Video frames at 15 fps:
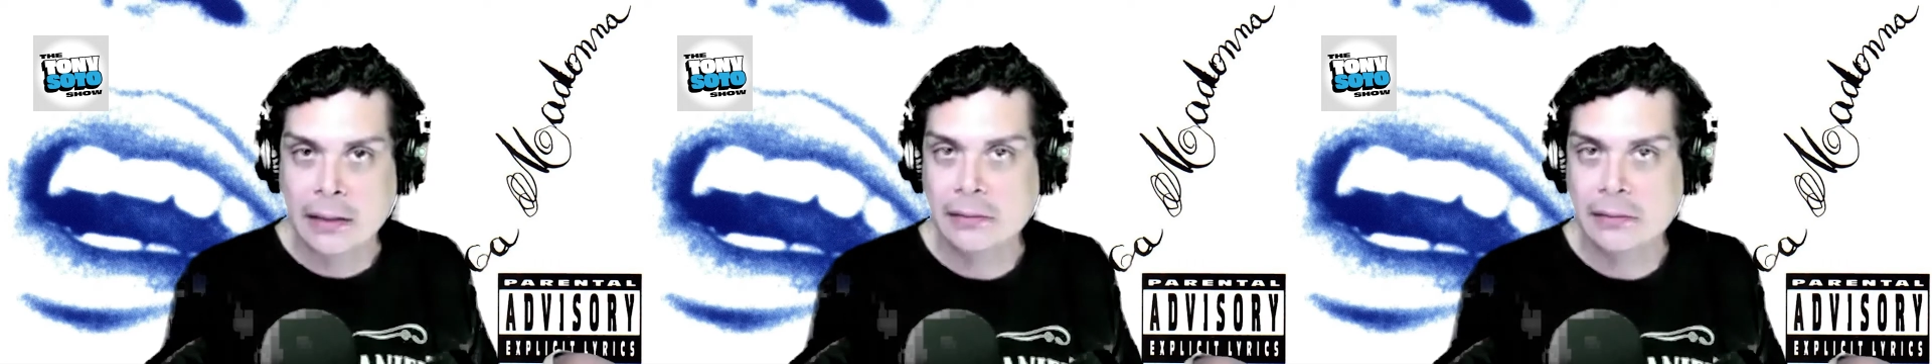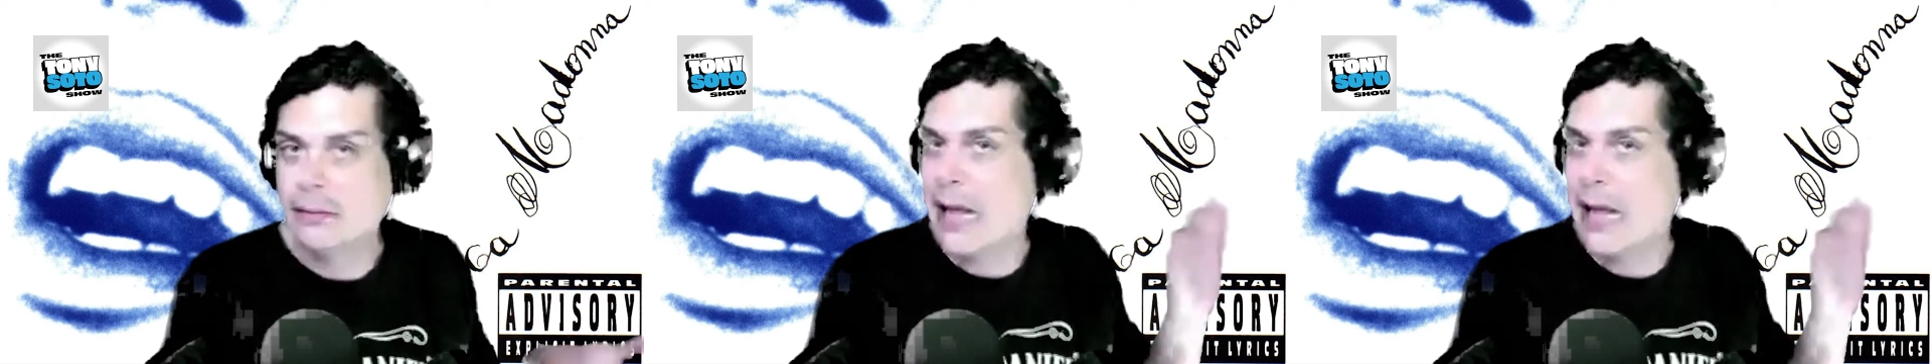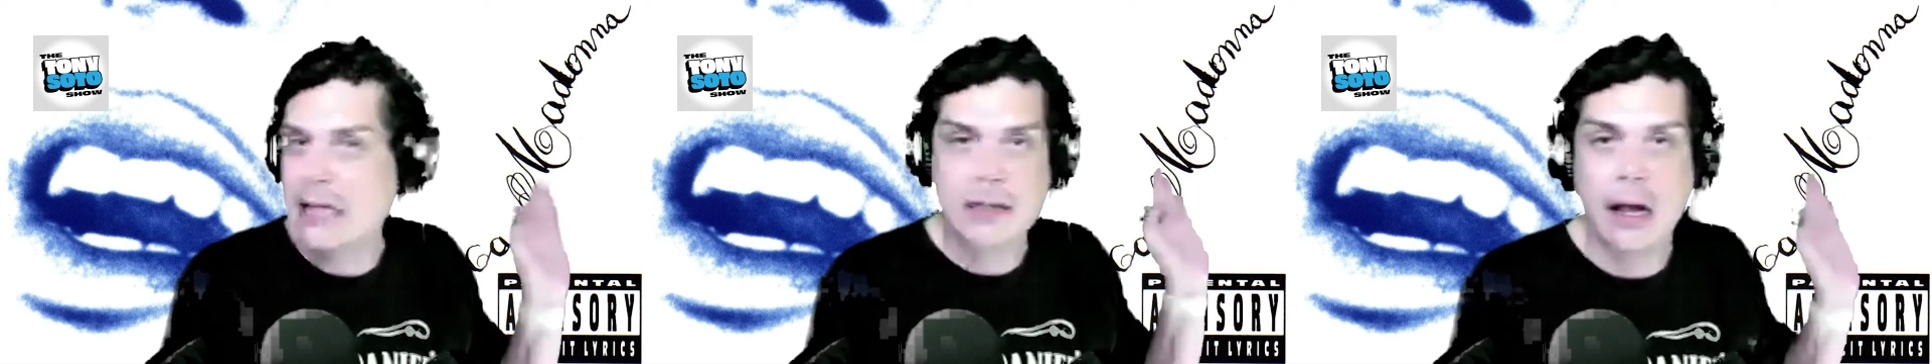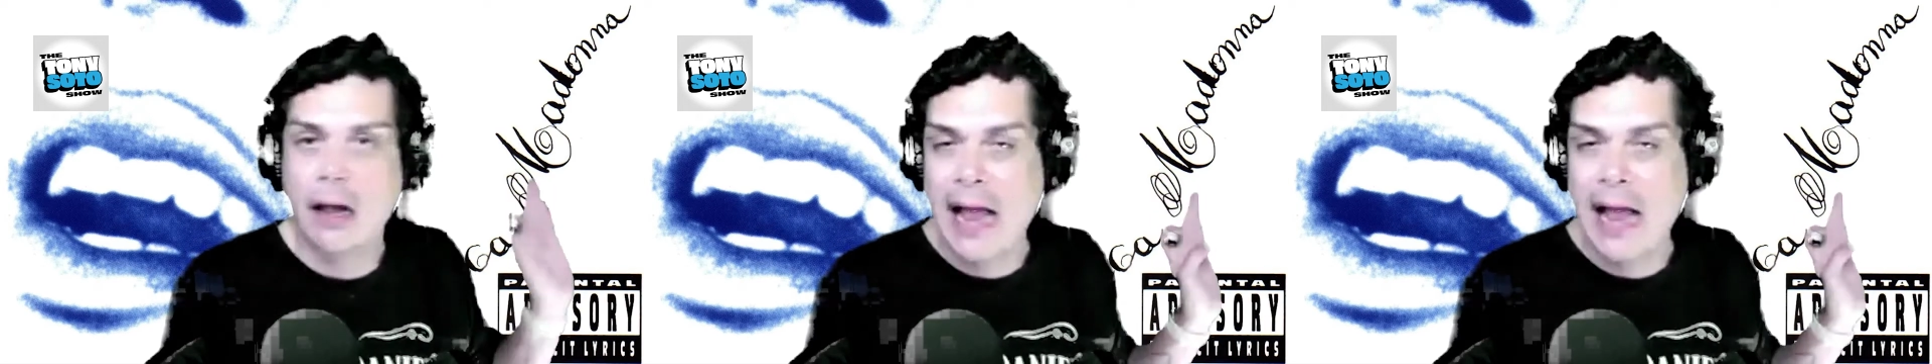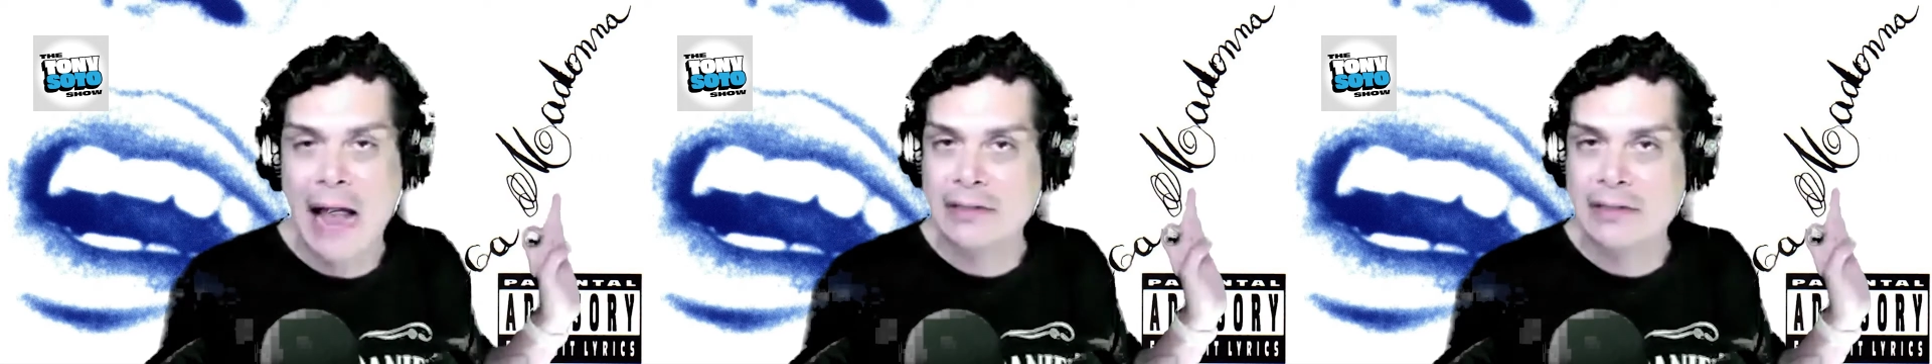And that's all
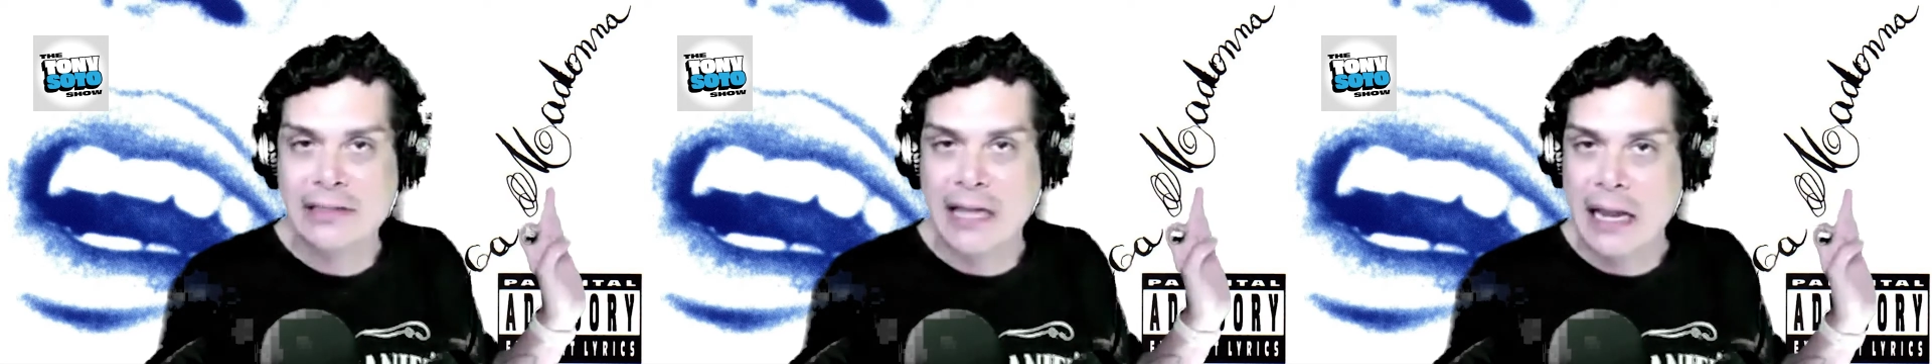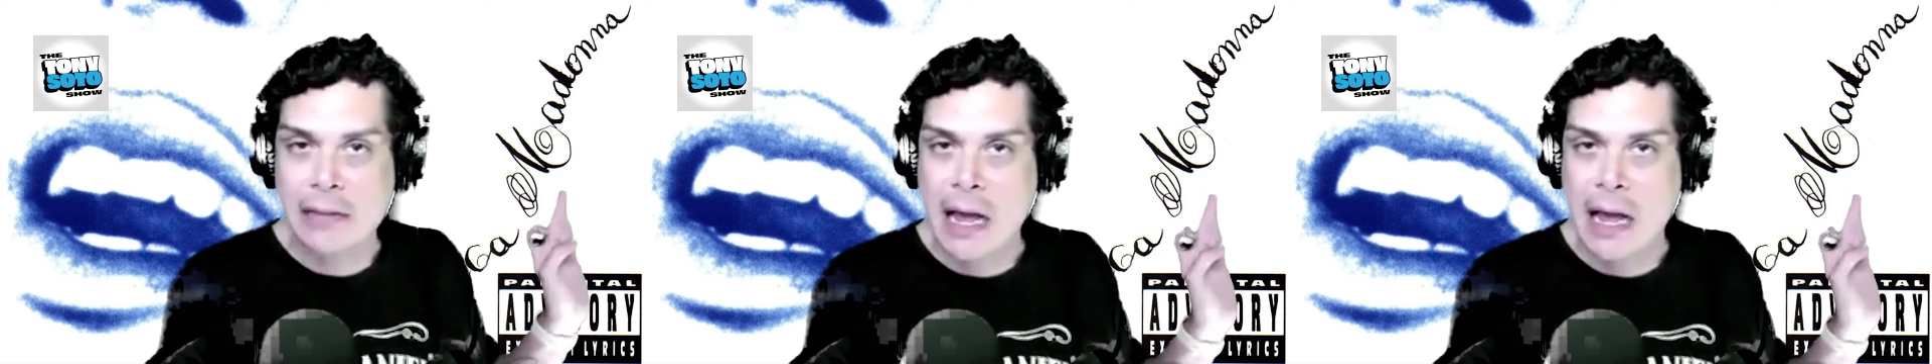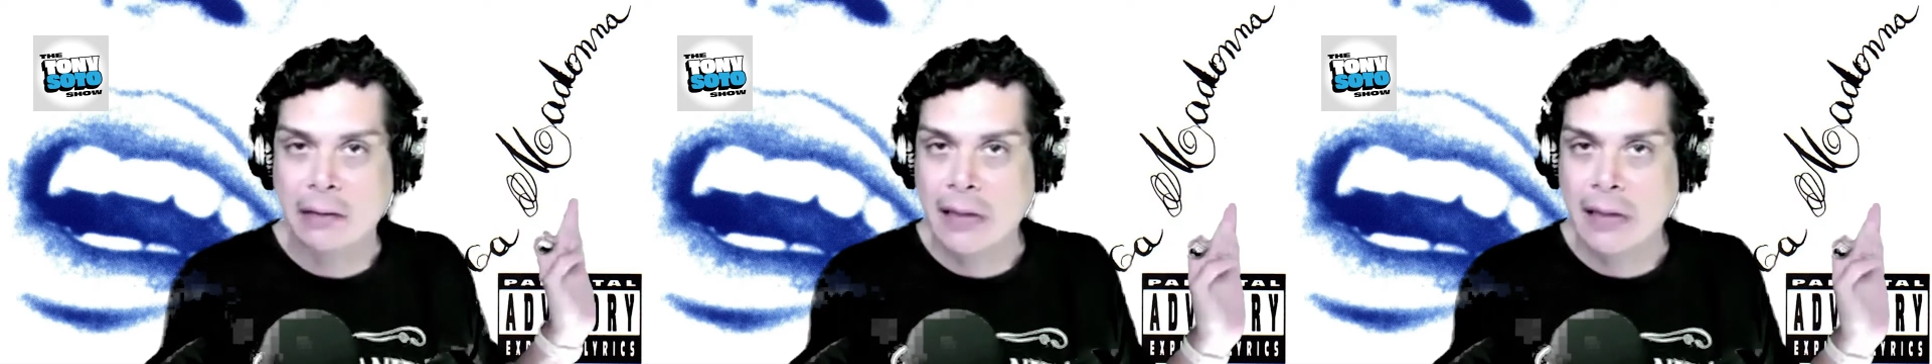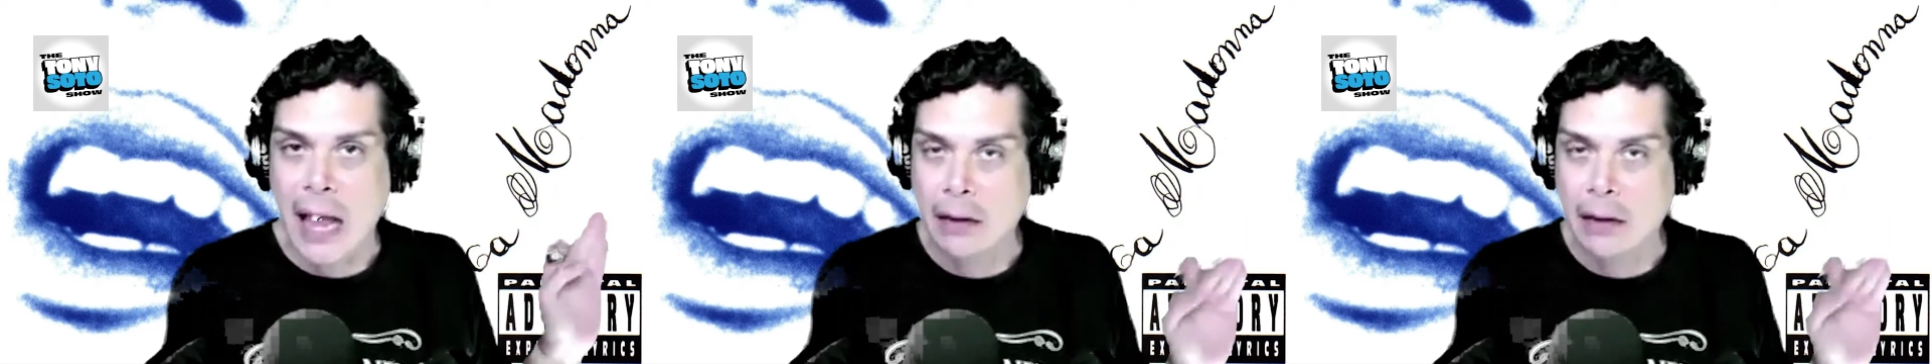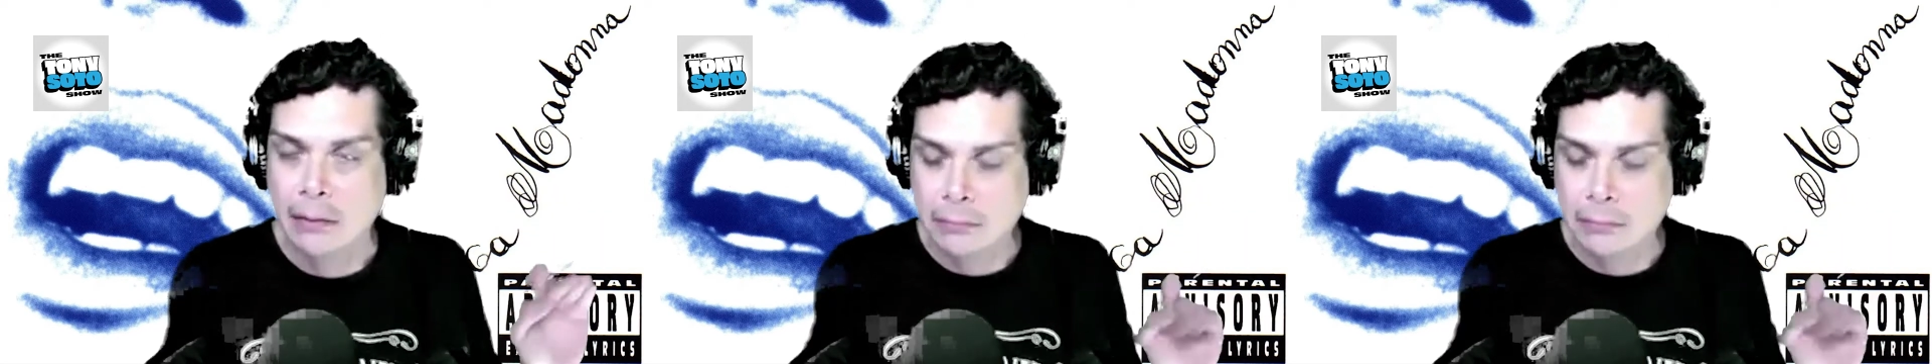I have to say about that.